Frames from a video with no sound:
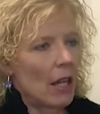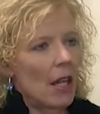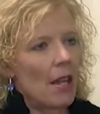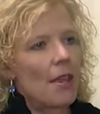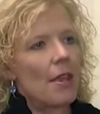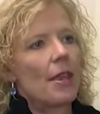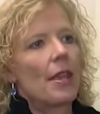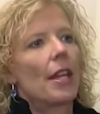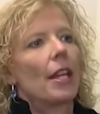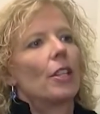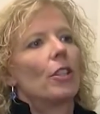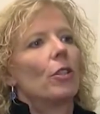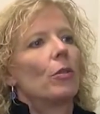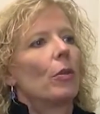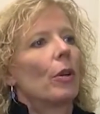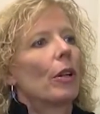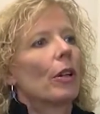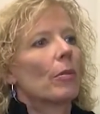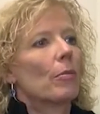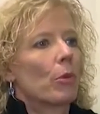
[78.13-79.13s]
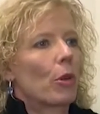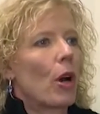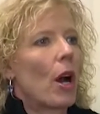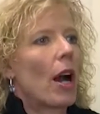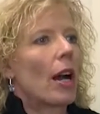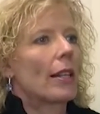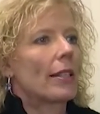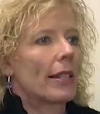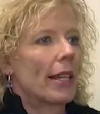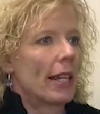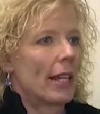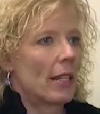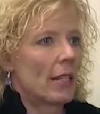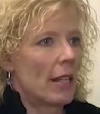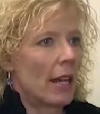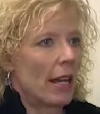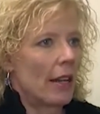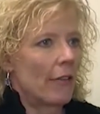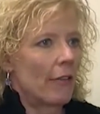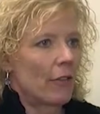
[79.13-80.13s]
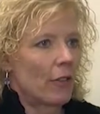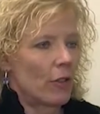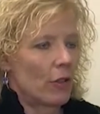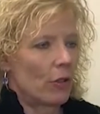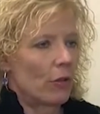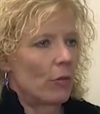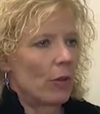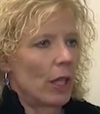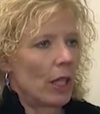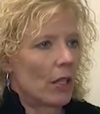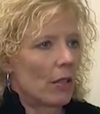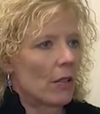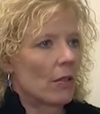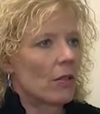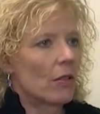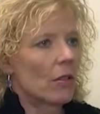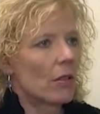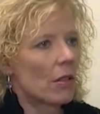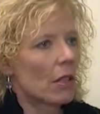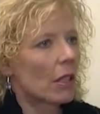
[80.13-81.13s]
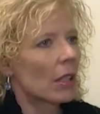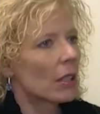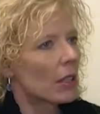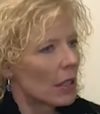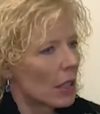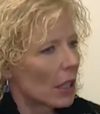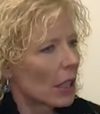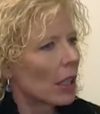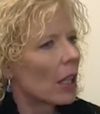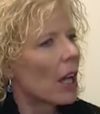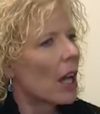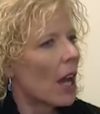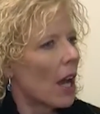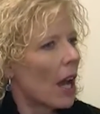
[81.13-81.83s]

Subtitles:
and then you wear a bra day and night for 2 weeks, and just to